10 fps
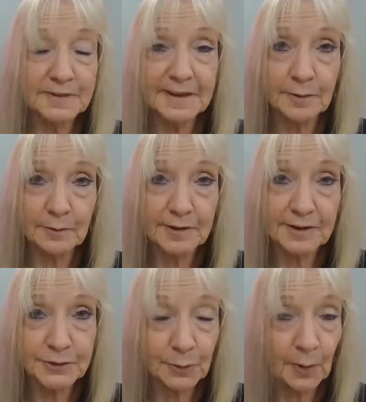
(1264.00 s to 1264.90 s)
was either
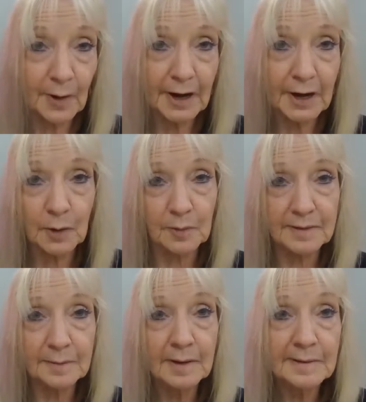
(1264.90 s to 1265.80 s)
destroyed or
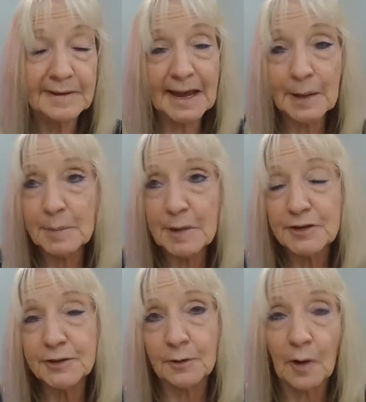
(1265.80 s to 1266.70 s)

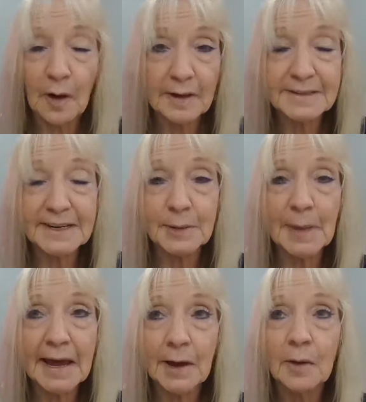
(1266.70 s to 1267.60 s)
damaged or lost in the
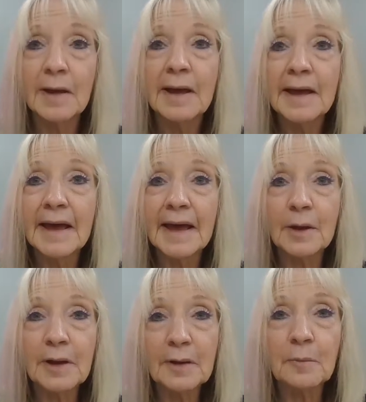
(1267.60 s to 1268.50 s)
mail,
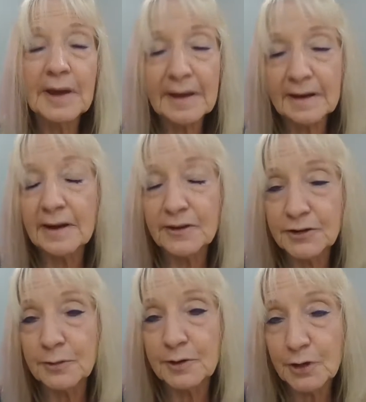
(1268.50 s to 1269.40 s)
and we can
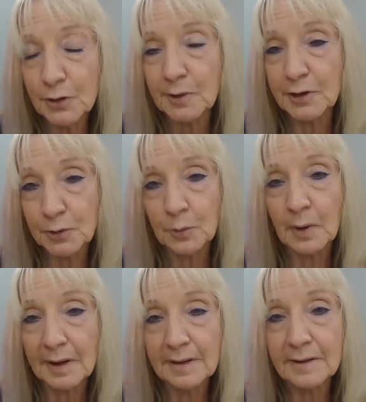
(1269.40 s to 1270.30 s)
issue you a new
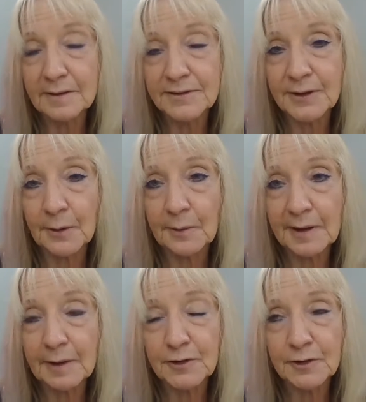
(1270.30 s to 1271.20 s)
one. So it
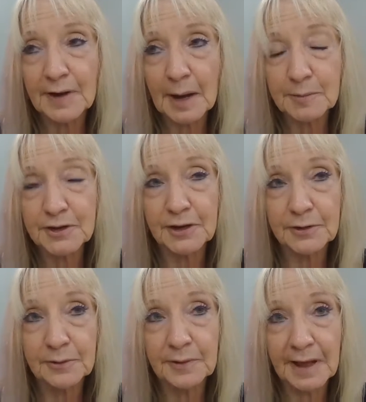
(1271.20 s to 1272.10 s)
gives you an option to
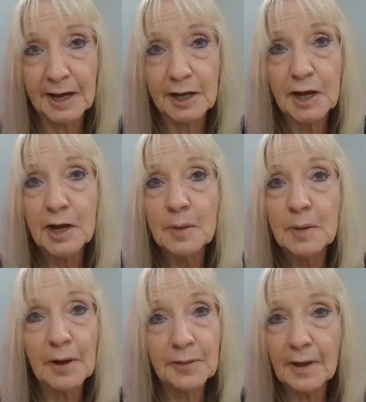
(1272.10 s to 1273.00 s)
do that.
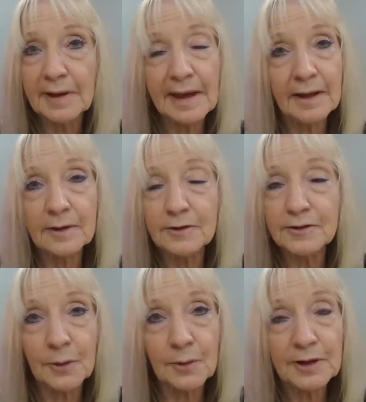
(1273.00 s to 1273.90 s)
But again,
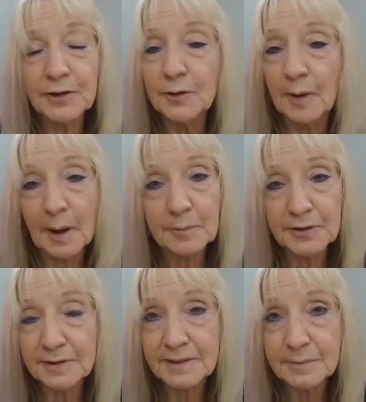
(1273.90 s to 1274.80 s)
there's only two
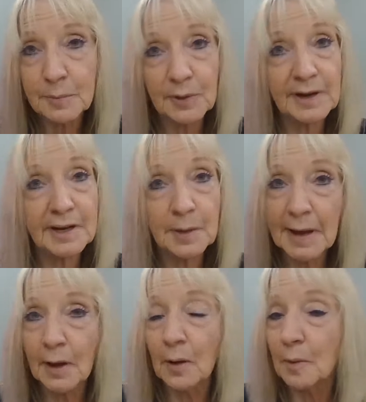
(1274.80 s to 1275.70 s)
options: put it in the
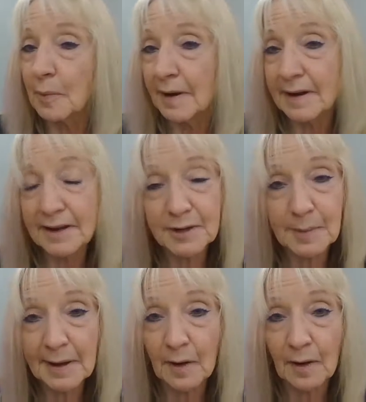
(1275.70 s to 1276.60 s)
mail or bring it into
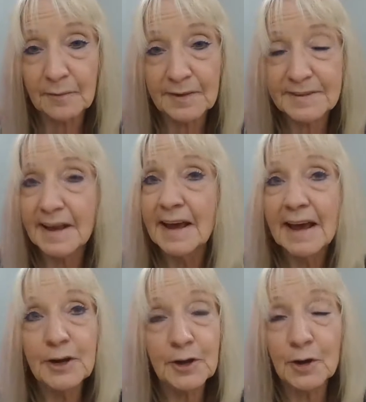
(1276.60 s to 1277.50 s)
my office.
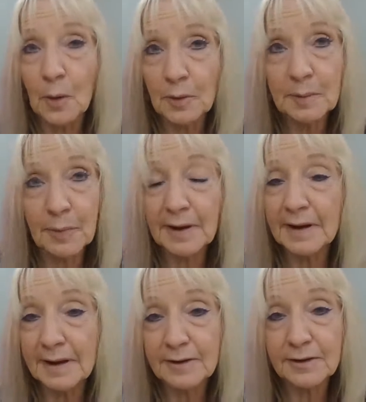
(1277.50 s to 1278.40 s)
And you can only bring
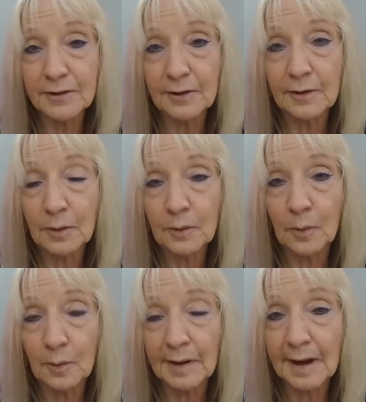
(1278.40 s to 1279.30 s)
it into the
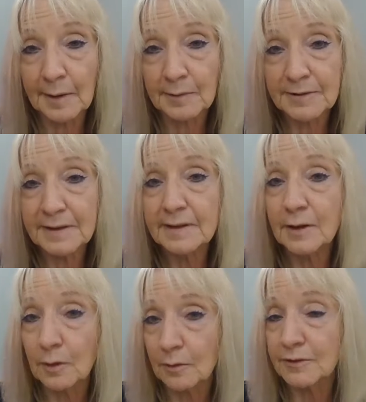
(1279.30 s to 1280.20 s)
courthouse, the
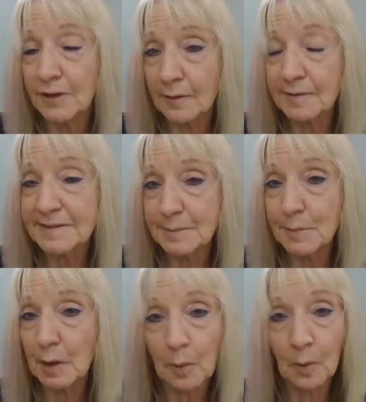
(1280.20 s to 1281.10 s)
clerk's office in
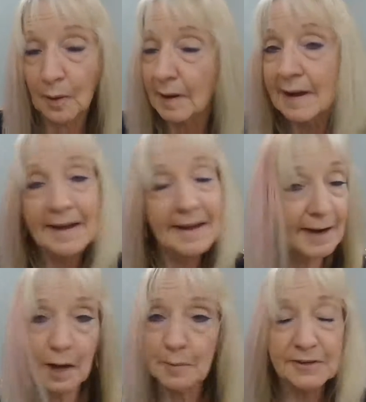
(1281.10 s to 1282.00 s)
the Porte,
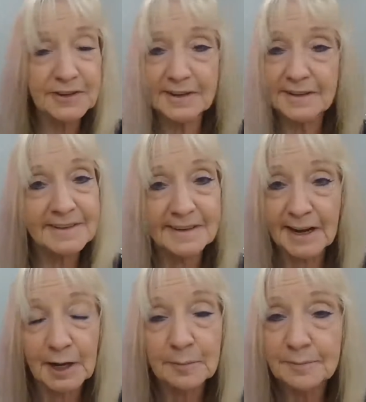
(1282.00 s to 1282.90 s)
not Michigan City.